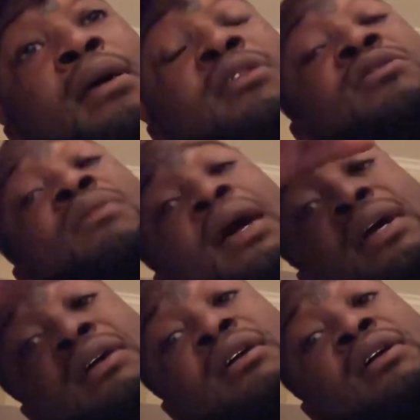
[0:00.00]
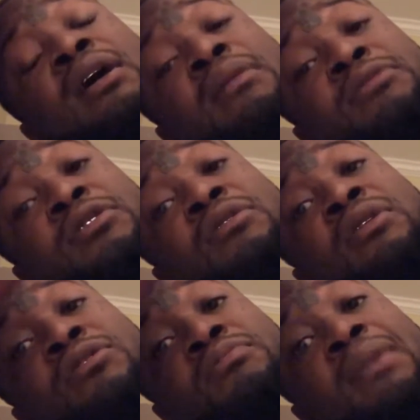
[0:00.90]
So I can hook up
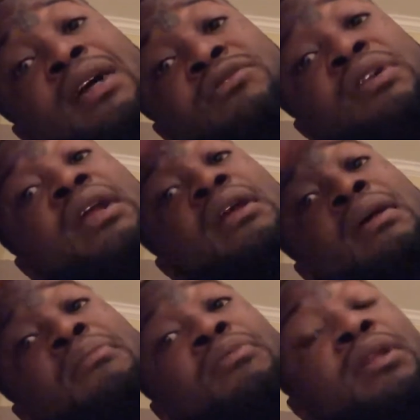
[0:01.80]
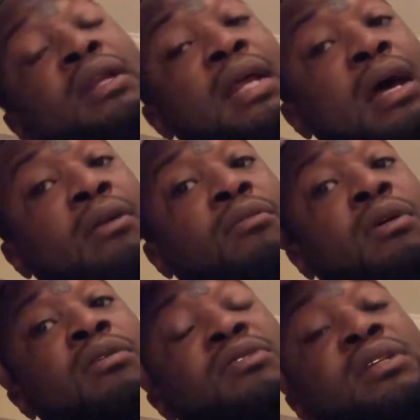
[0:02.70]
to my trailer and pull it down the
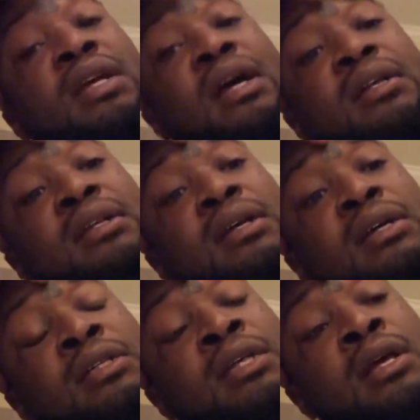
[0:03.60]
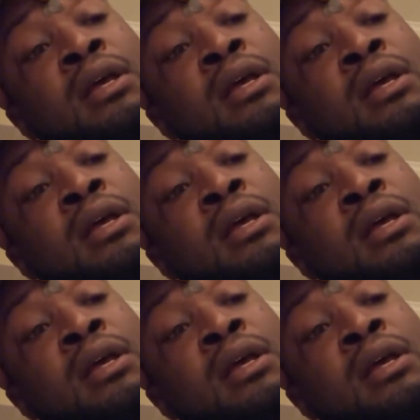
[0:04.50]
road and see how it does.